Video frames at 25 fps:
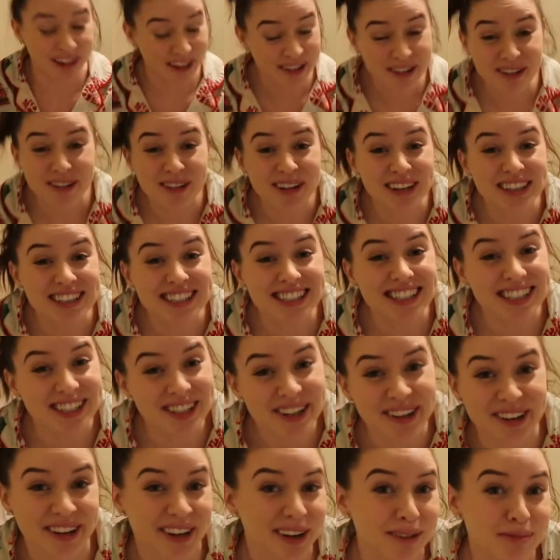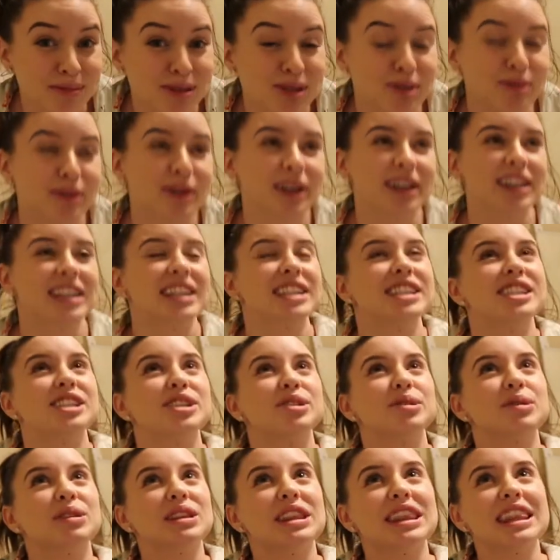We are going to Europe, so we're going to
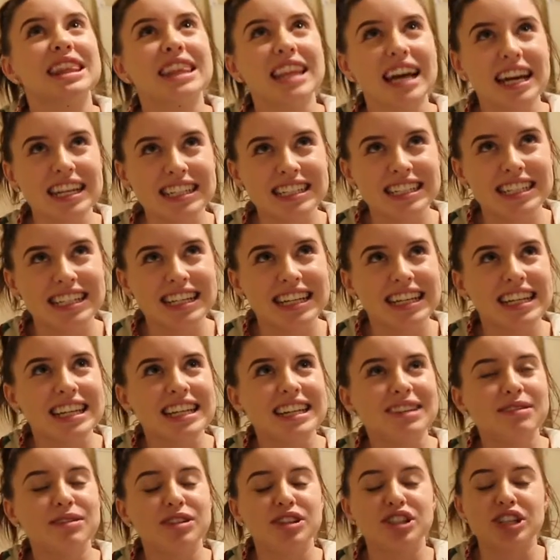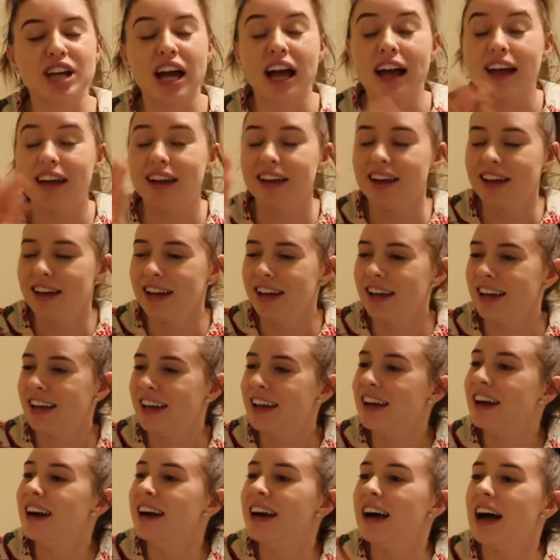do London, which
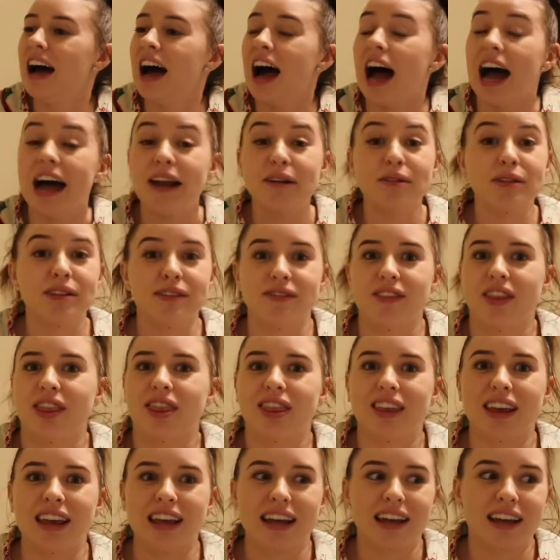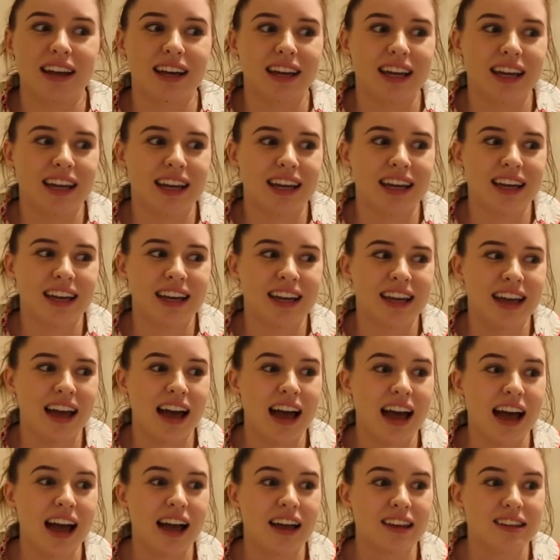I don't even think
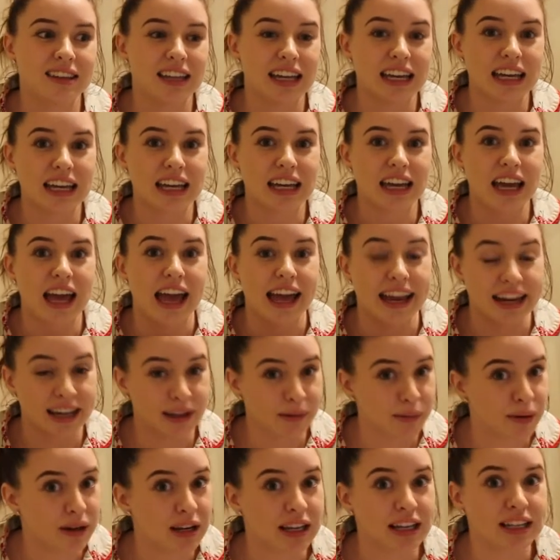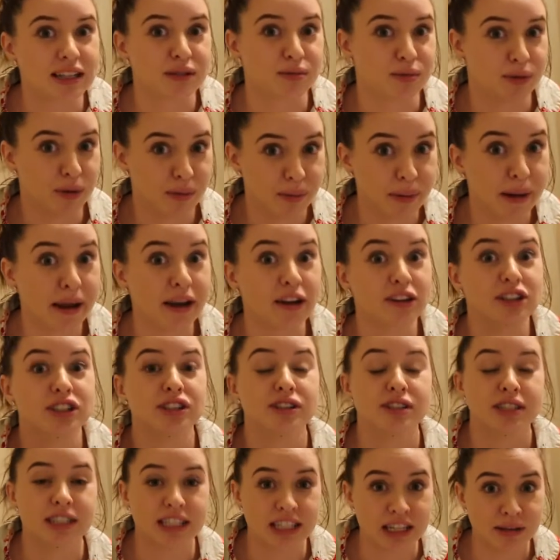like anybody is prepared
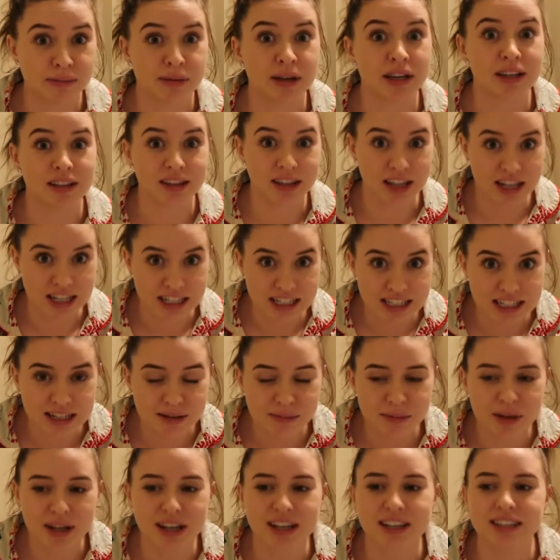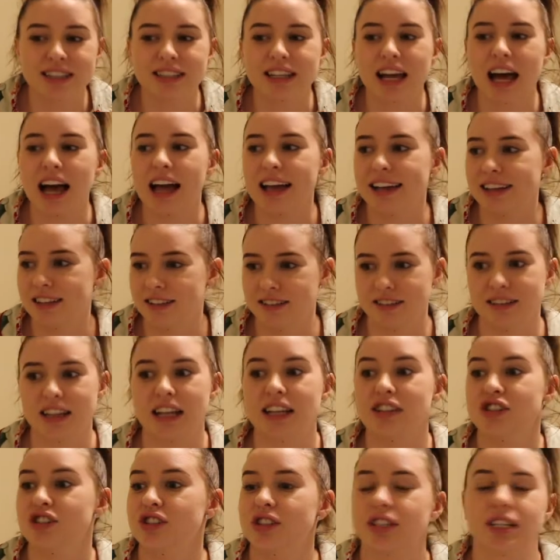to see me in London, because
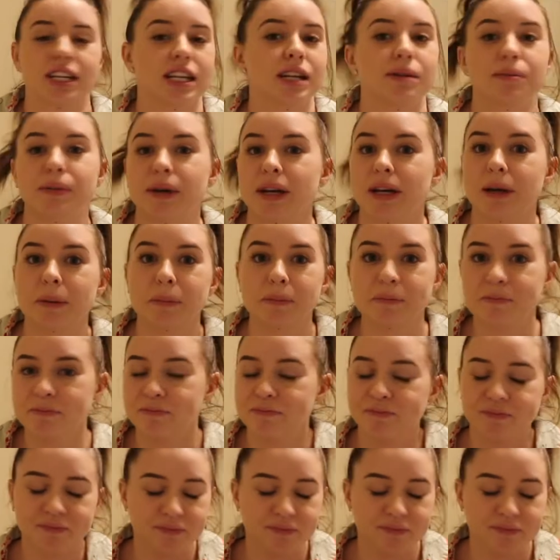that's just going to be